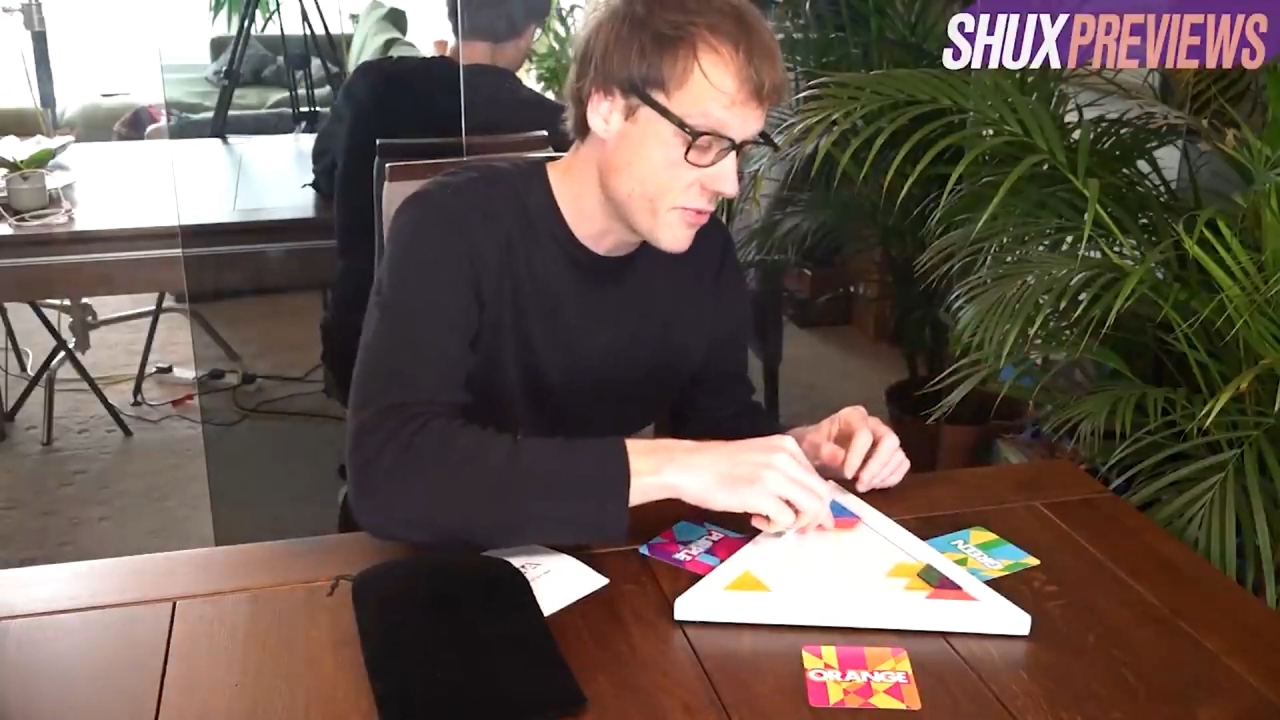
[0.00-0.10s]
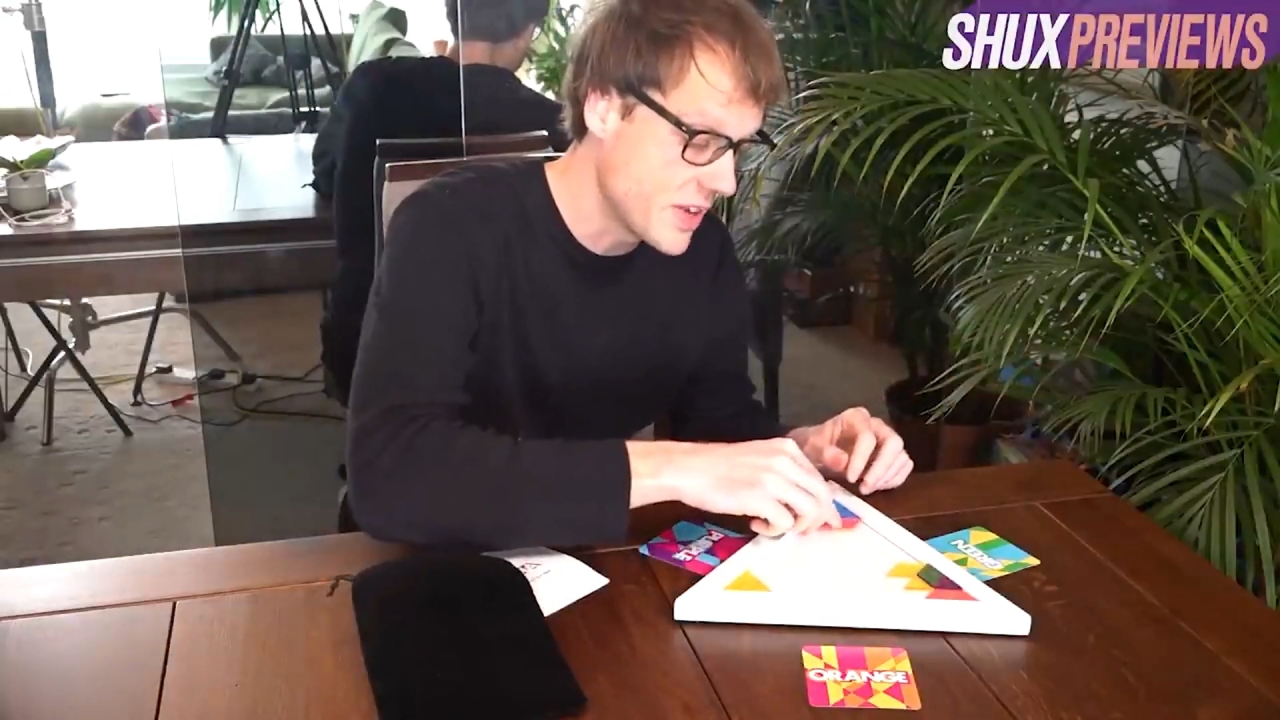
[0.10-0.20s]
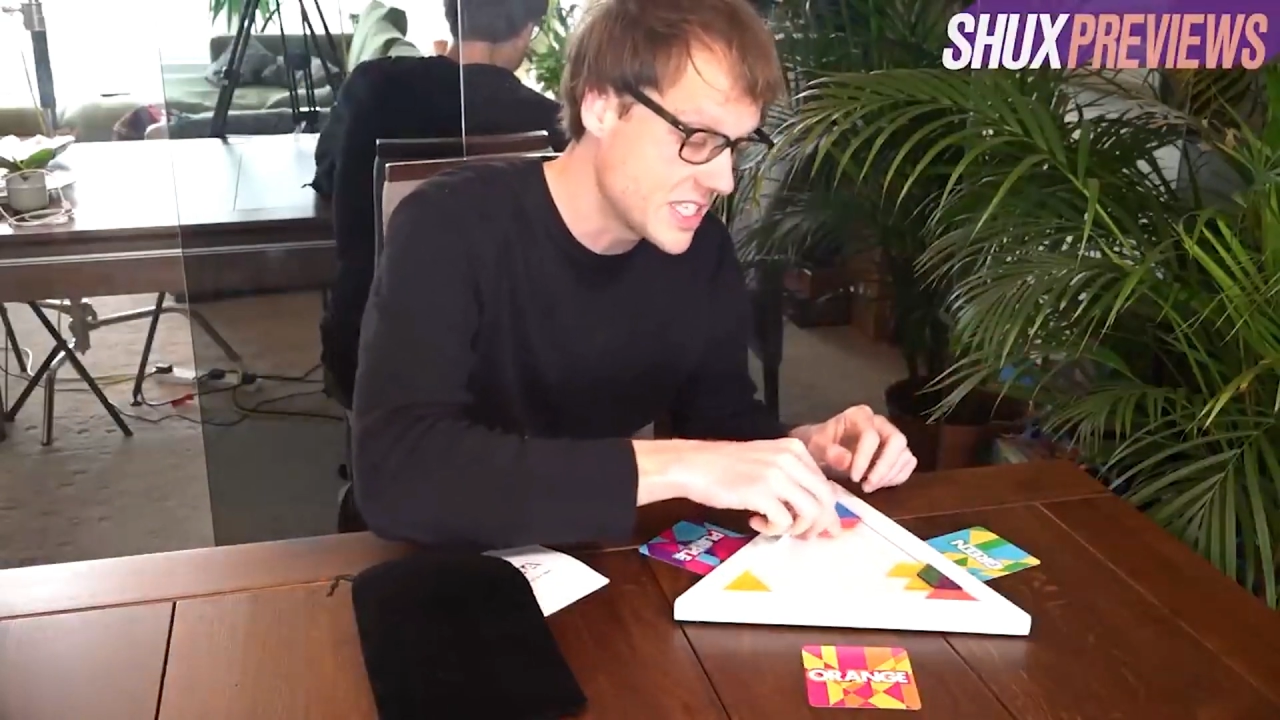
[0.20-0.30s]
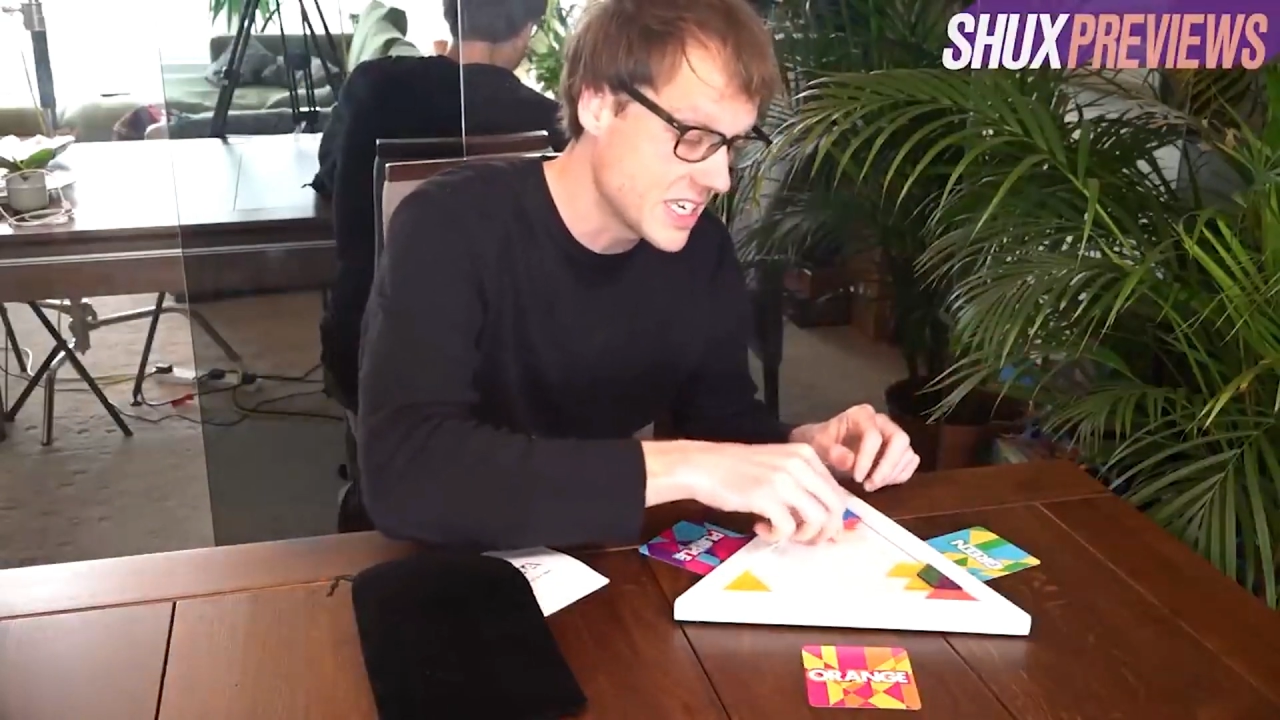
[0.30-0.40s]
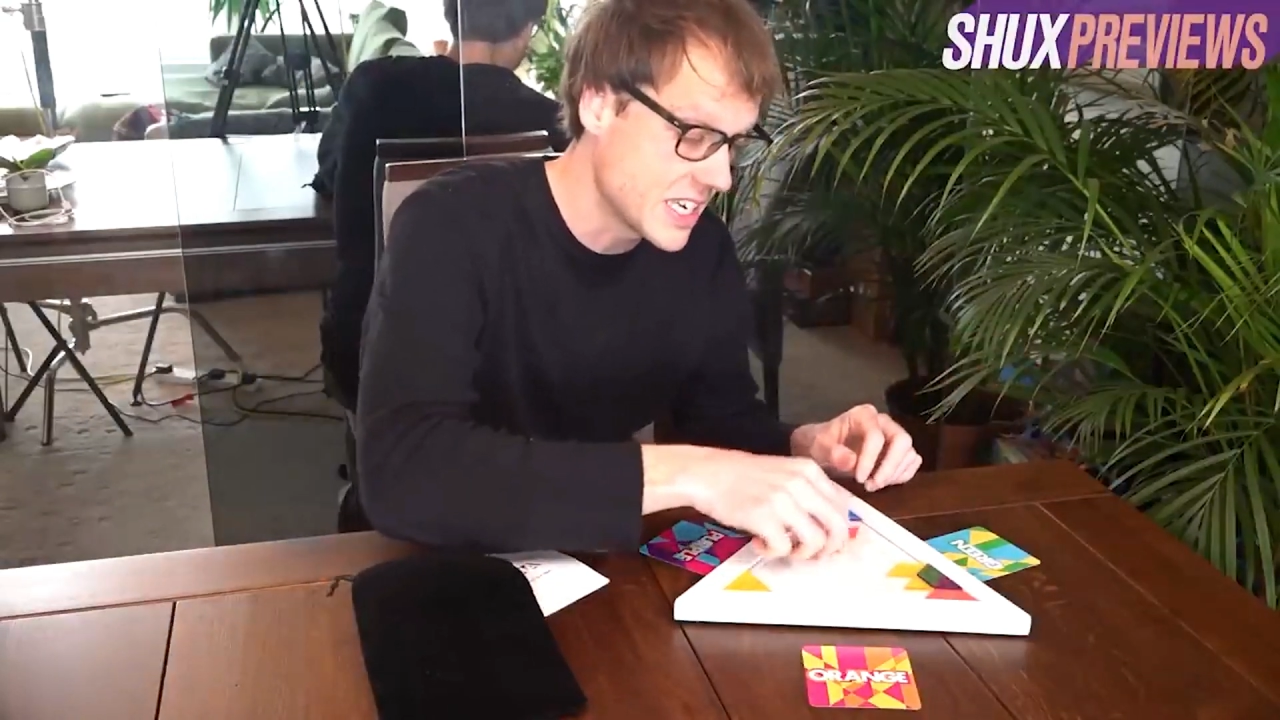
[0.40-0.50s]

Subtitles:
fit it